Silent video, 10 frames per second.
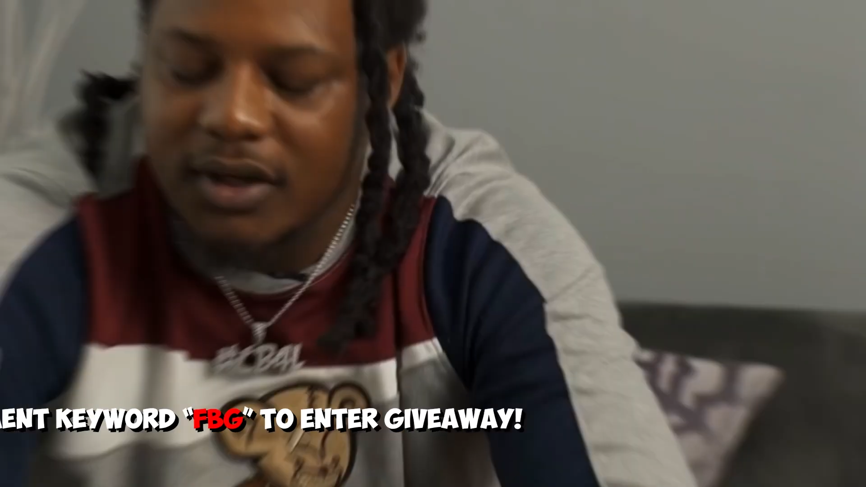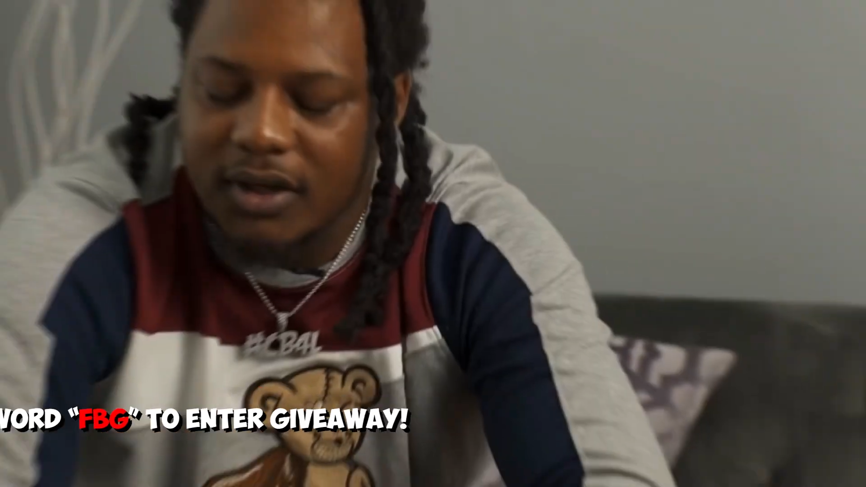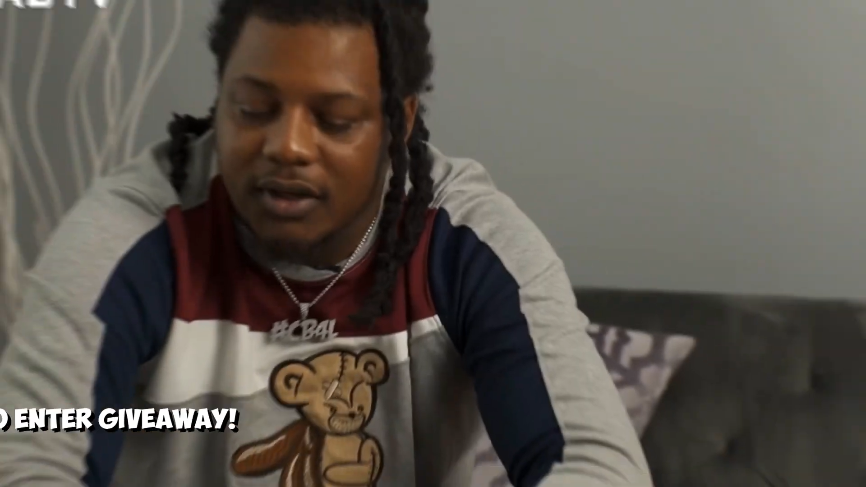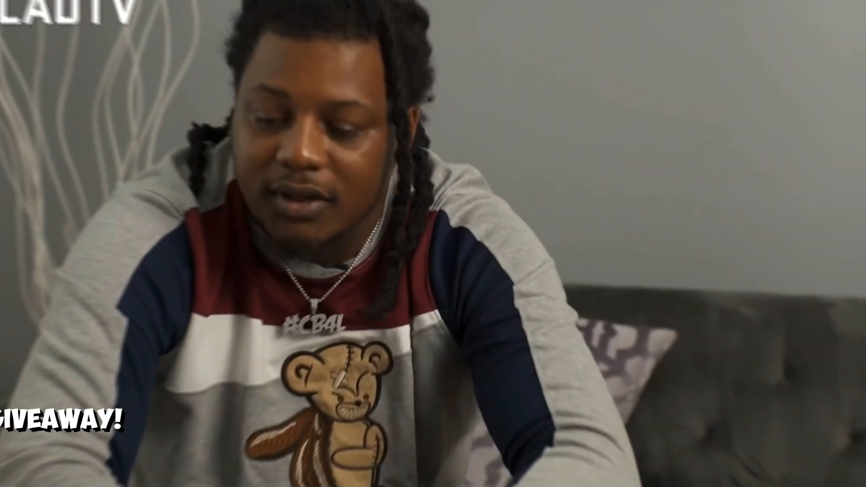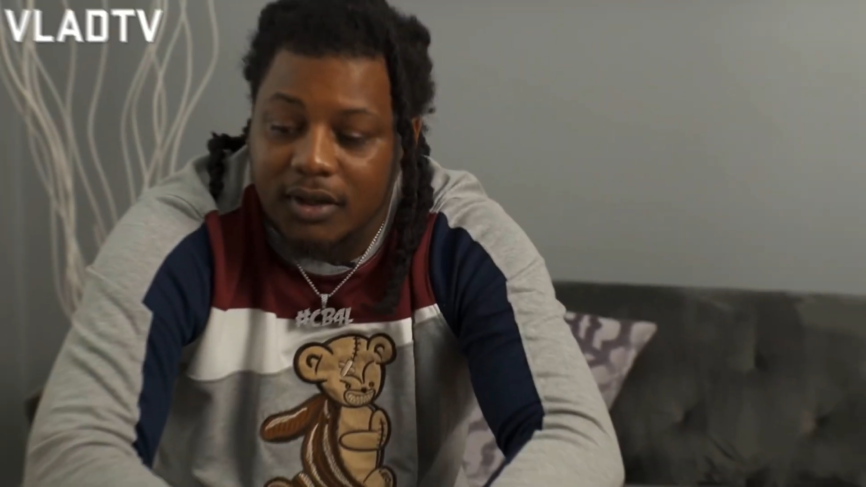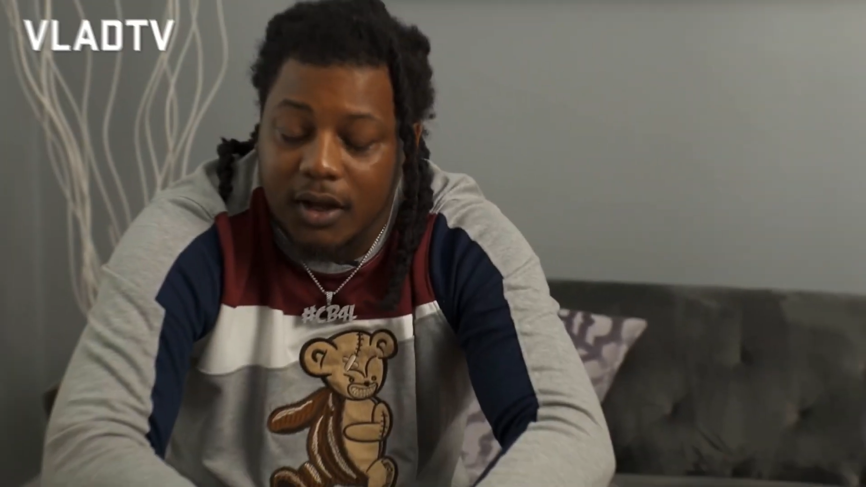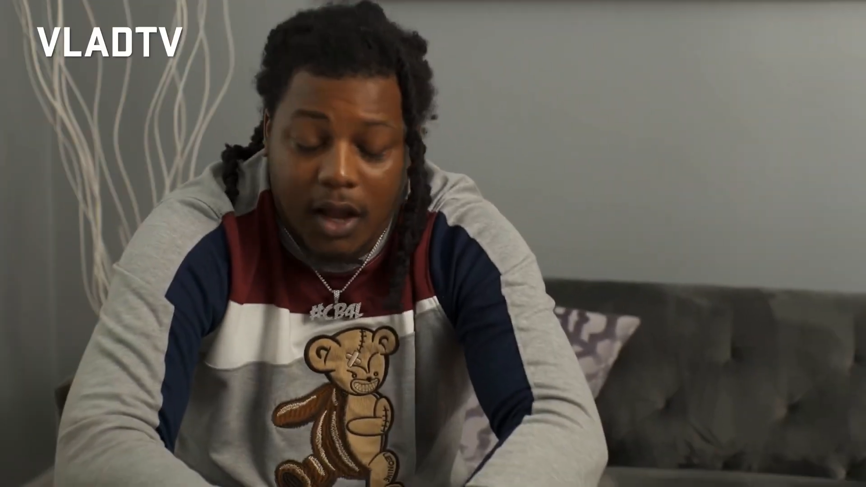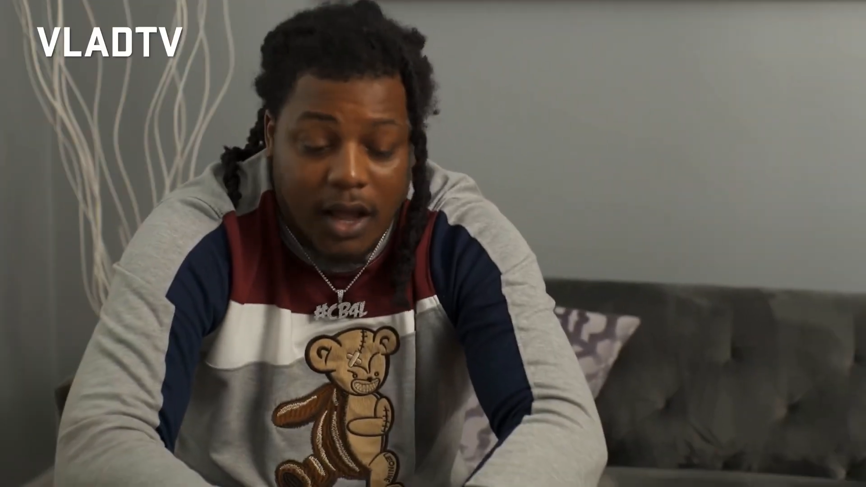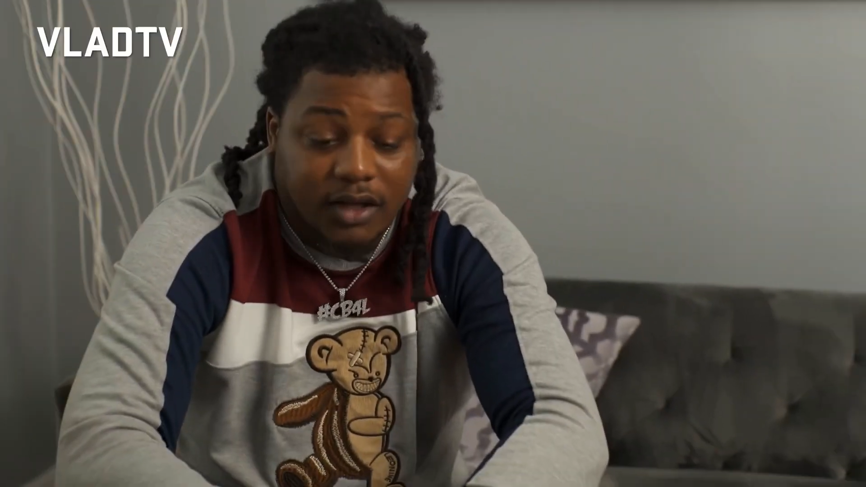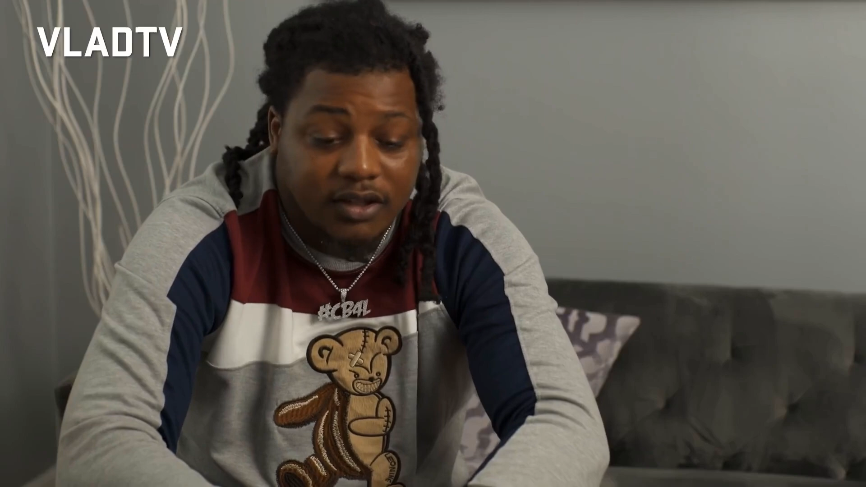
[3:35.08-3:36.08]
streets
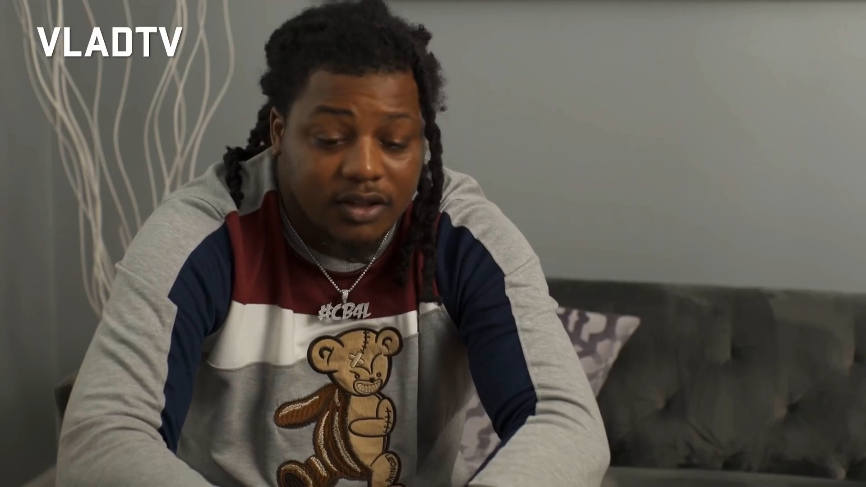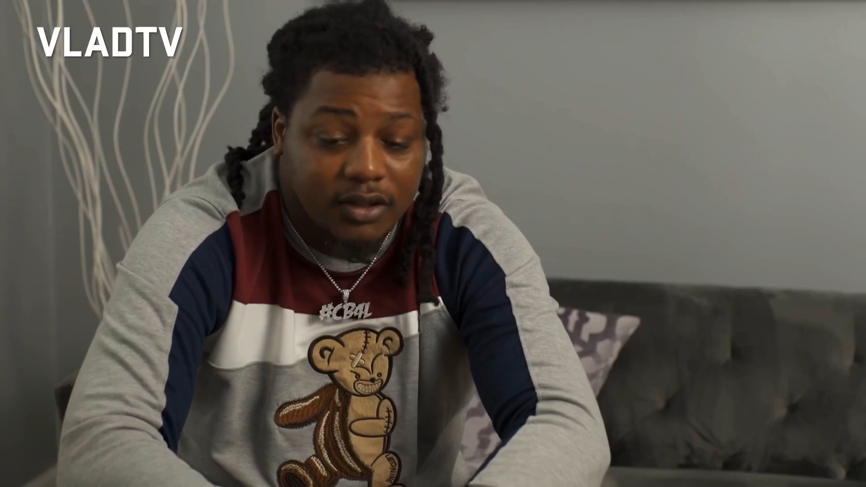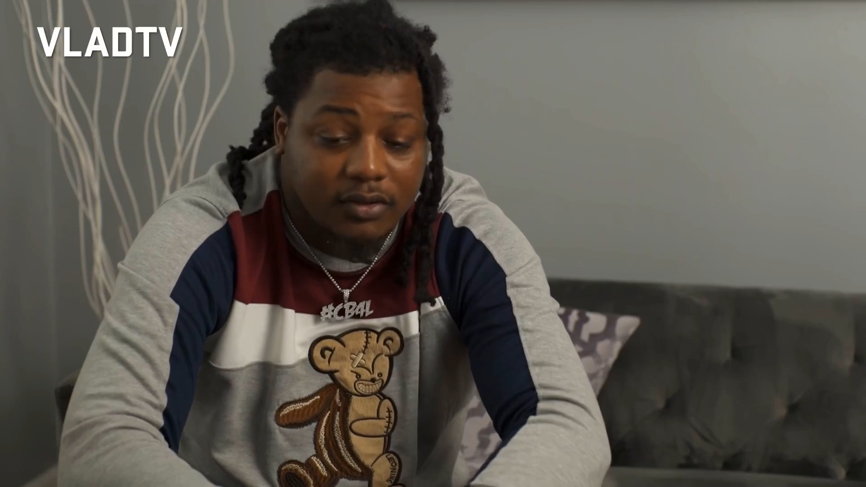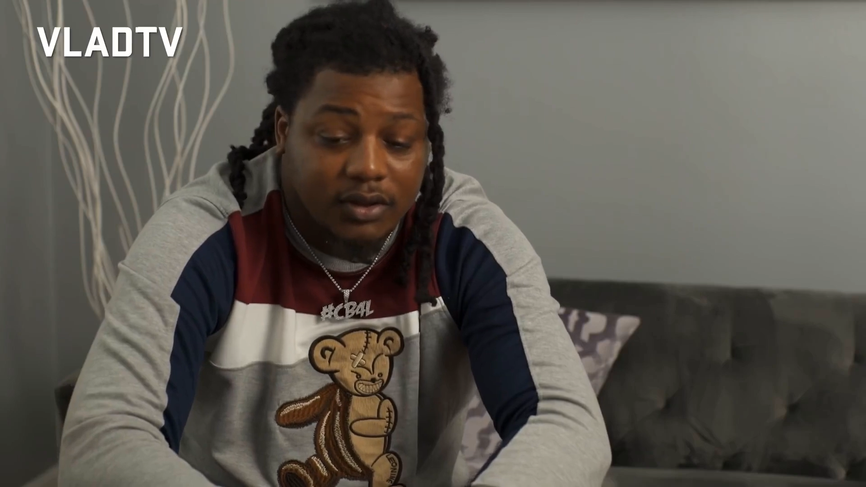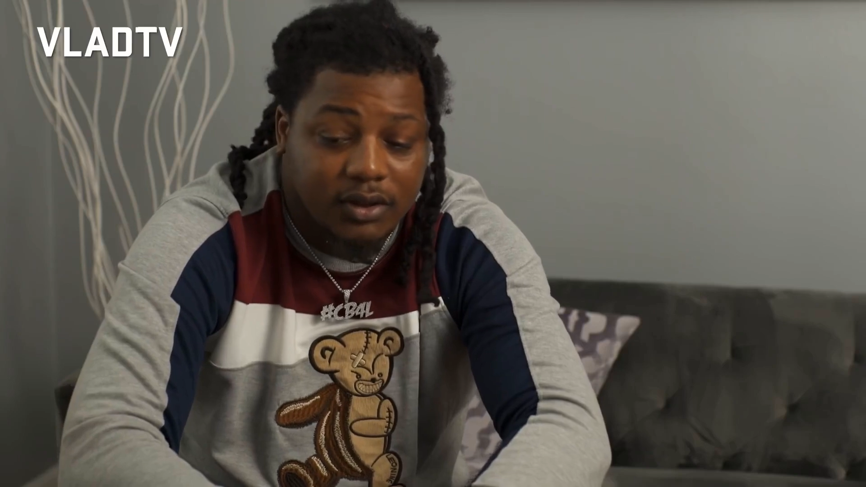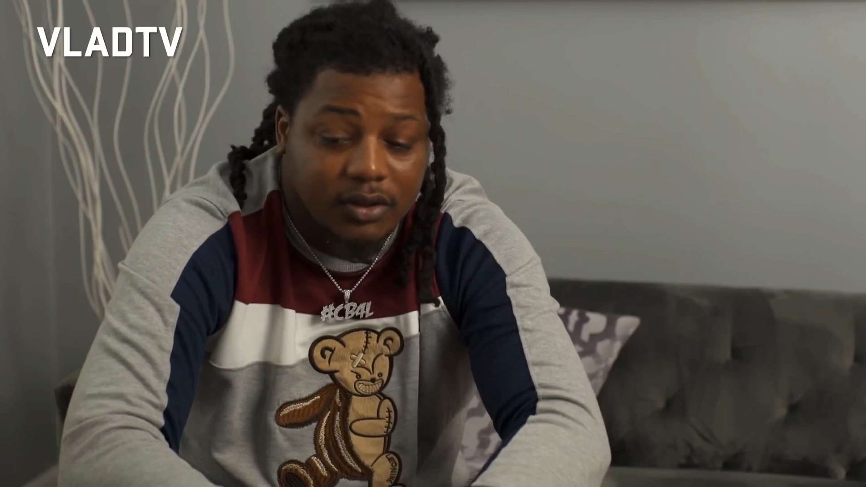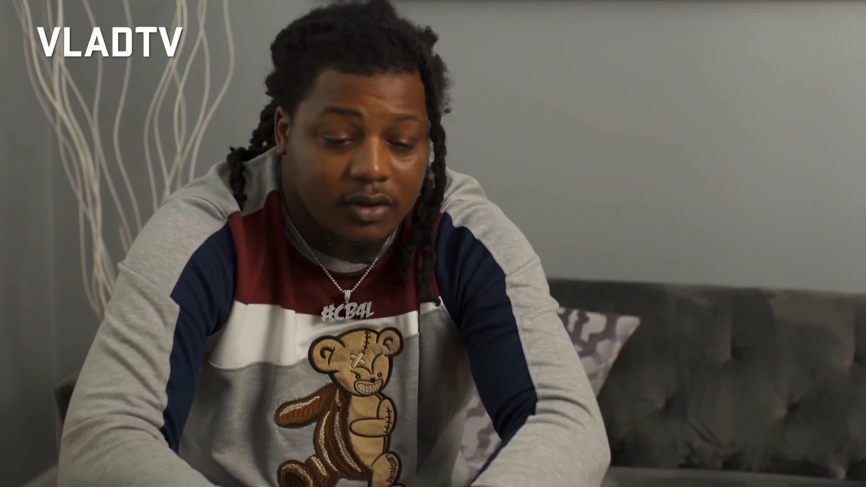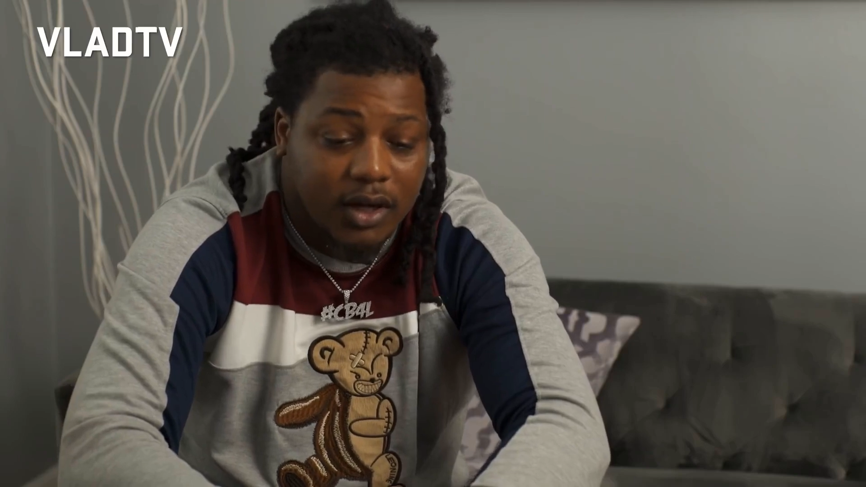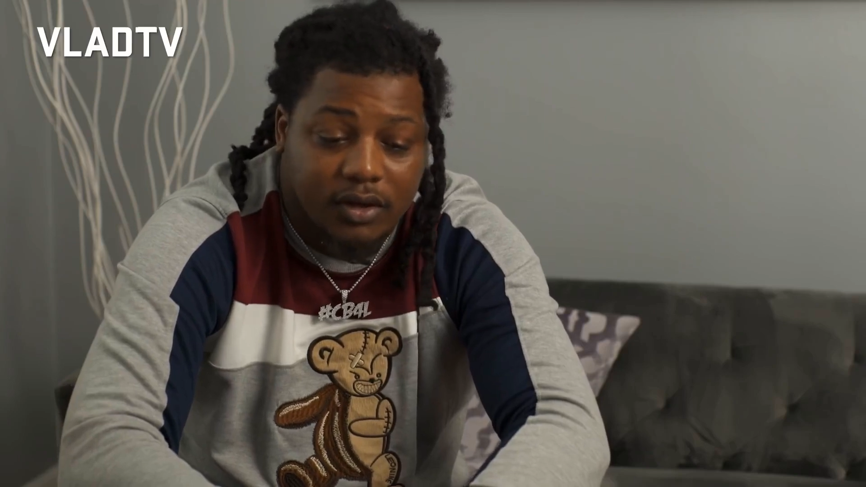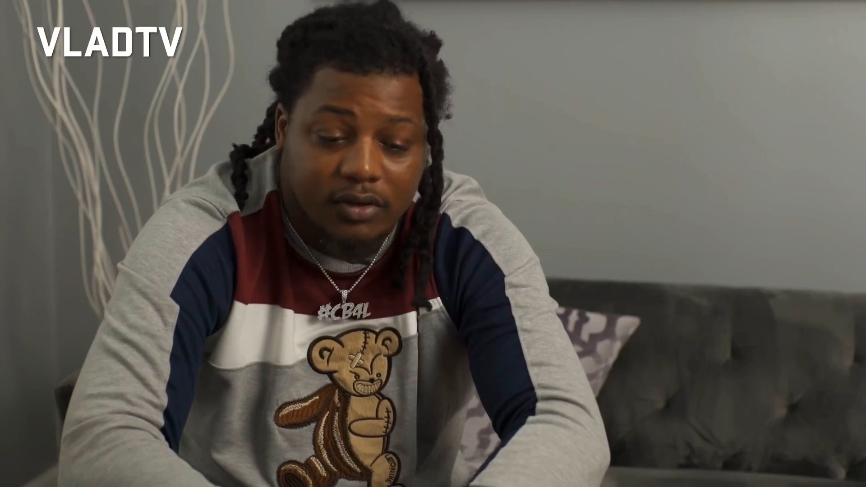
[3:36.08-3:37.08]
quickly divided into
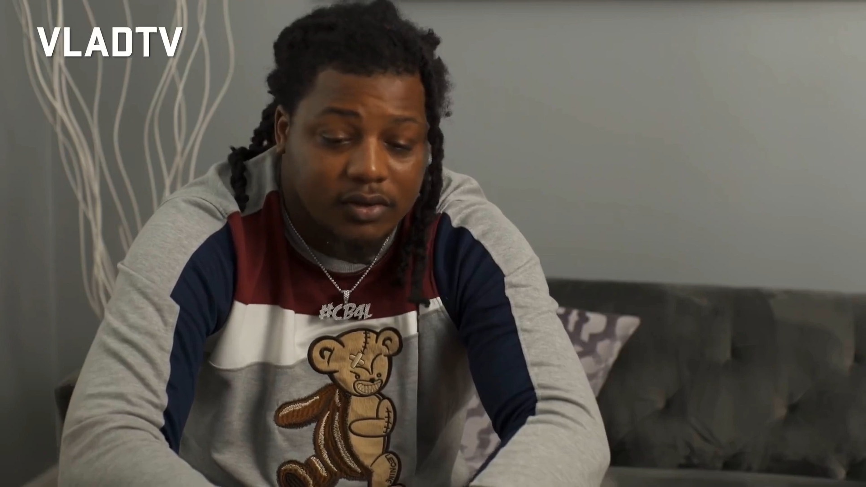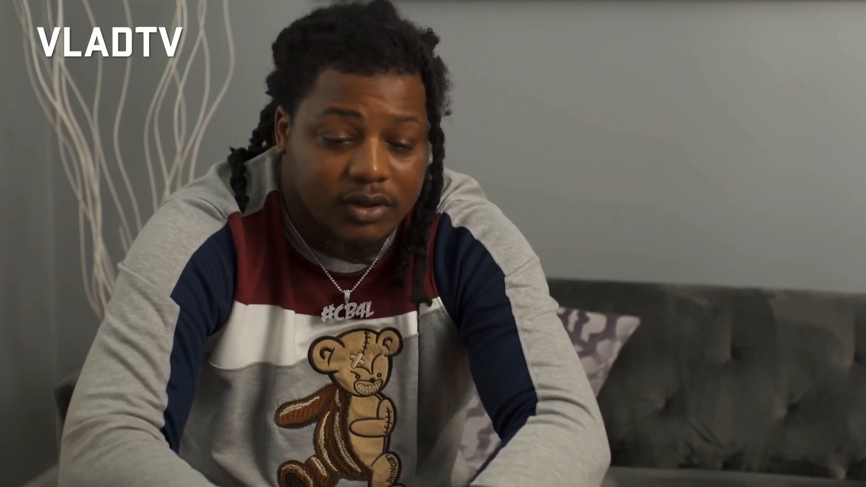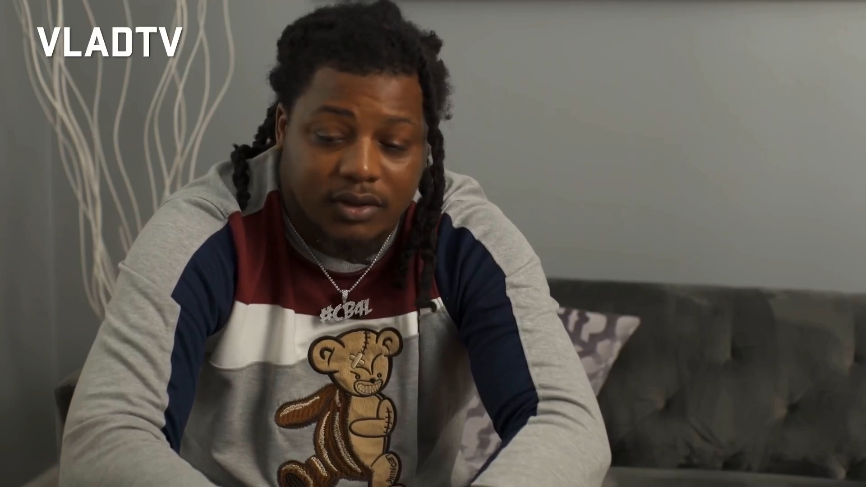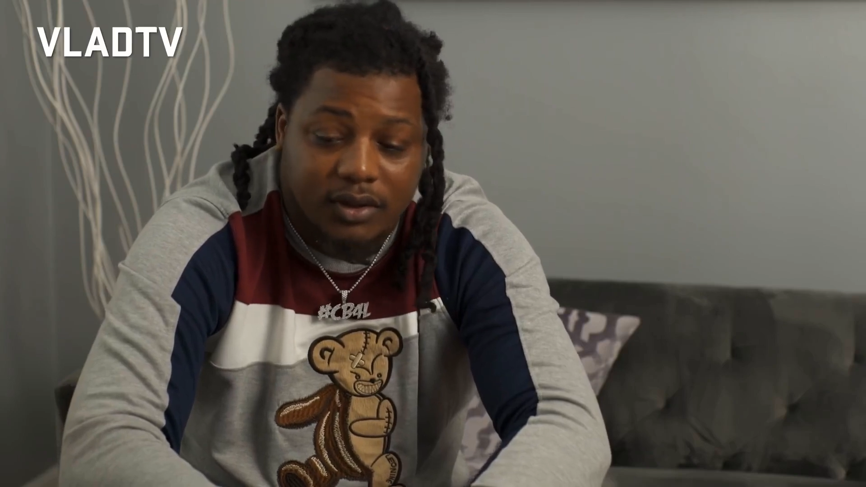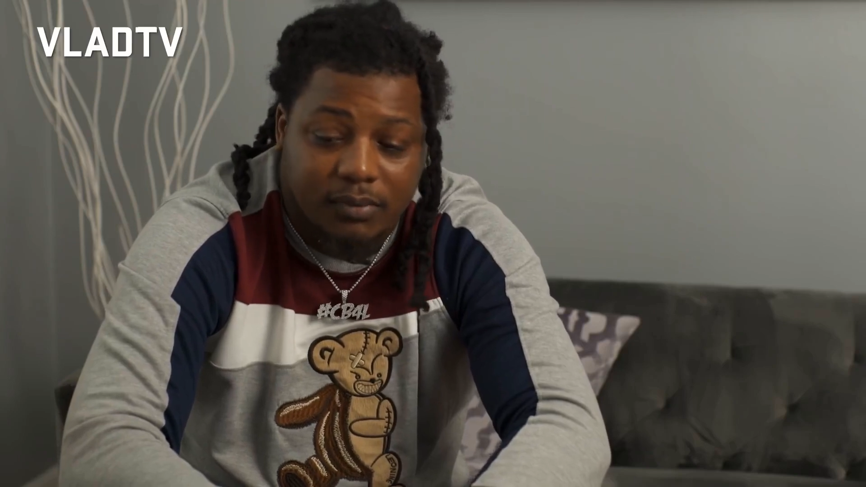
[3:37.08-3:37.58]
factions.